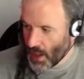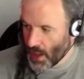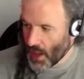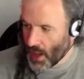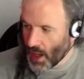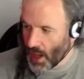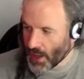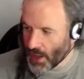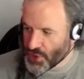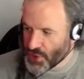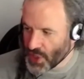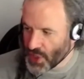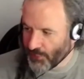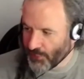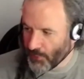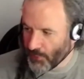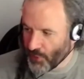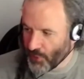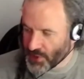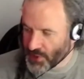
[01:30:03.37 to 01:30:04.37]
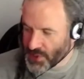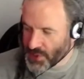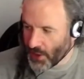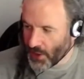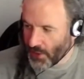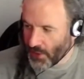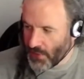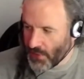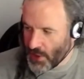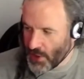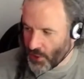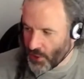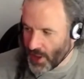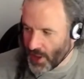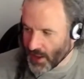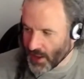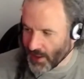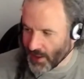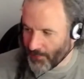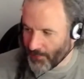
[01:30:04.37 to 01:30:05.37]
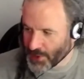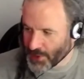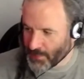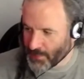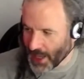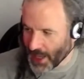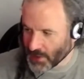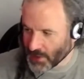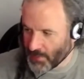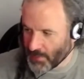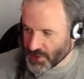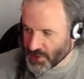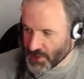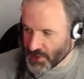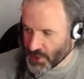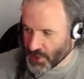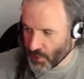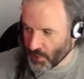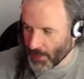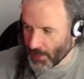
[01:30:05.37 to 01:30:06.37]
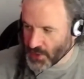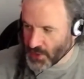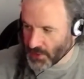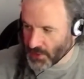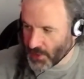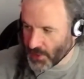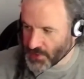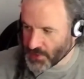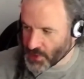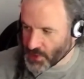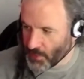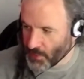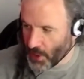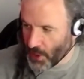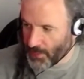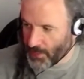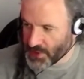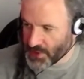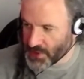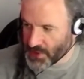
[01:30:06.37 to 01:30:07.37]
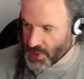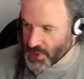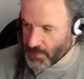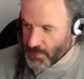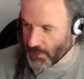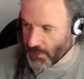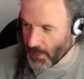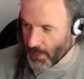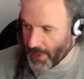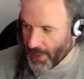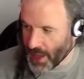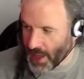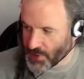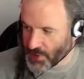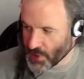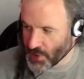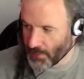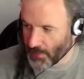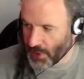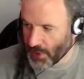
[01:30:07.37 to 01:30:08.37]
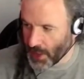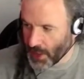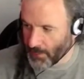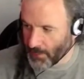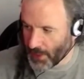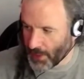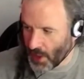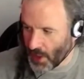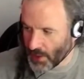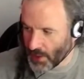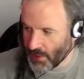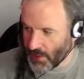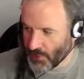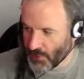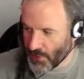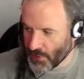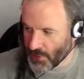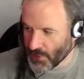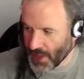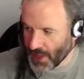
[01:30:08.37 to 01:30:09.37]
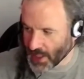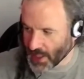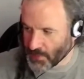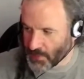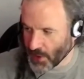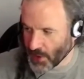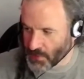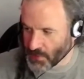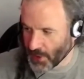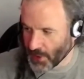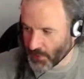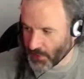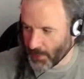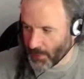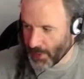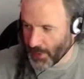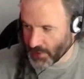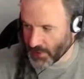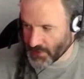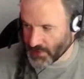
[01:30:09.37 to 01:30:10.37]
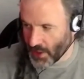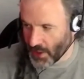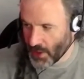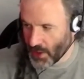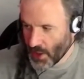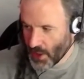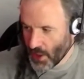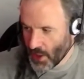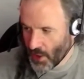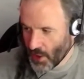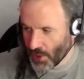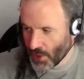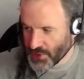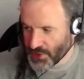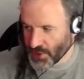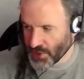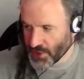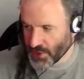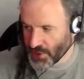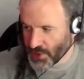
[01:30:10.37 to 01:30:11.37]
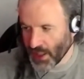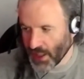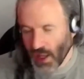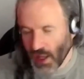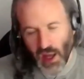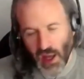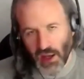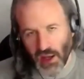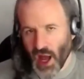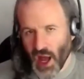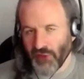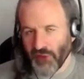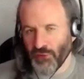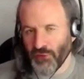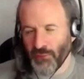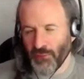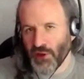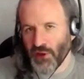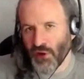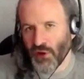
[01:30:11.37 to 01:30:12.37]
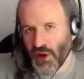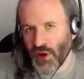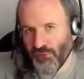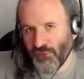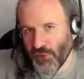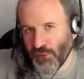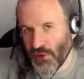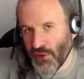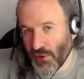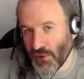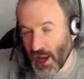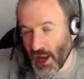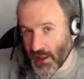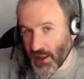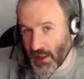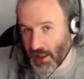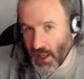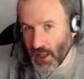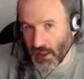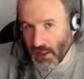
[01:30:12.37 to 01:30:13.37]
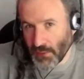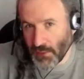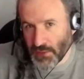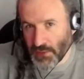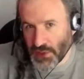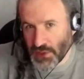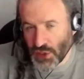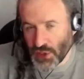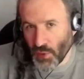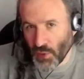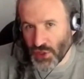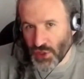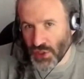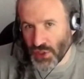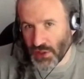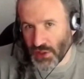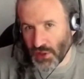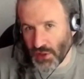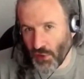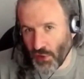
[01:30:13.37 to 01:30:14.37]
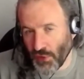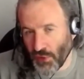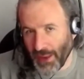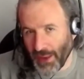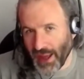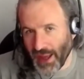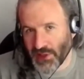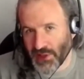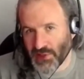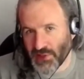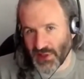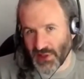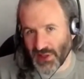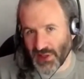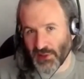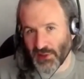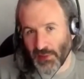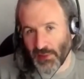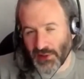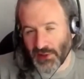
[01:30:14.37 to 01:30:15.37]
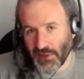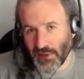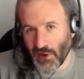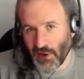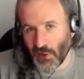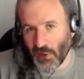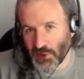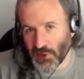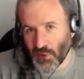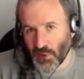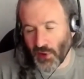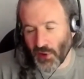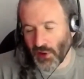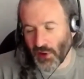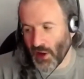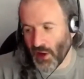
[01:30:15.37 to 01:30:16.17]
Jennifer brings out, in the UK, government has backed business interruption loans to small businesses, but the banks aren't playing ball, even though the taxpayers bailed the banks out. What's your take? Not familiar enough with the United Kingdom situation to know the banks intimately there and what's going on.